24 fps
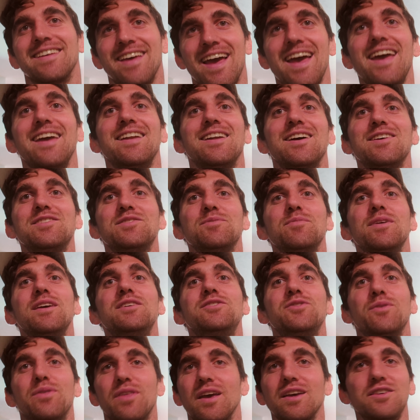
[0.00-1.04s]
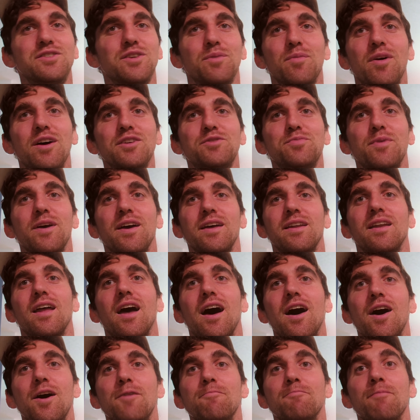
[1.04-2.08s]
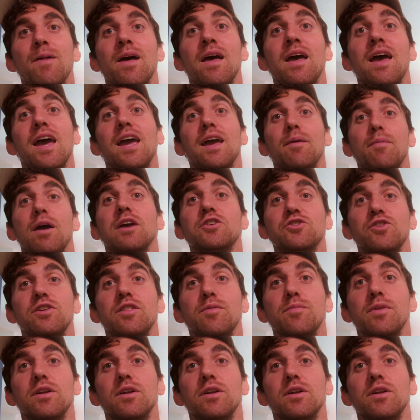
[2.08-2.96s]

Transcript: Hey, nice to meet you. Thanks so much, man. Um, hey, I'm actually in the